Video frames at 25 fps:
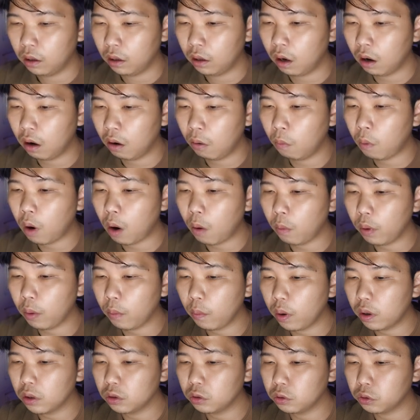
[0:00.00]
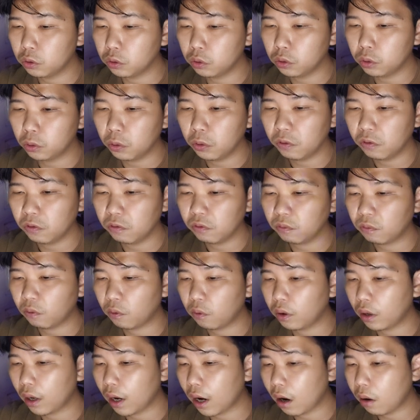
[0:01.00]
Now what we want to do
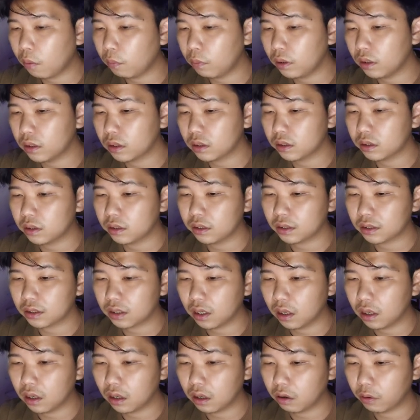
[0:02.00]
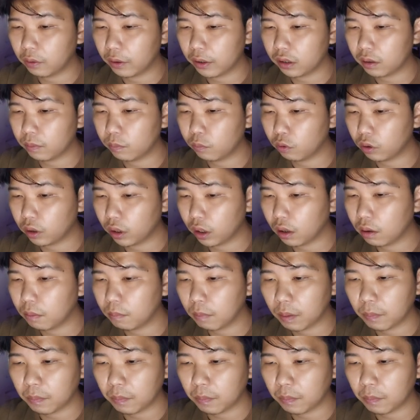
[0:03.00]
for now is just gonna create a booking,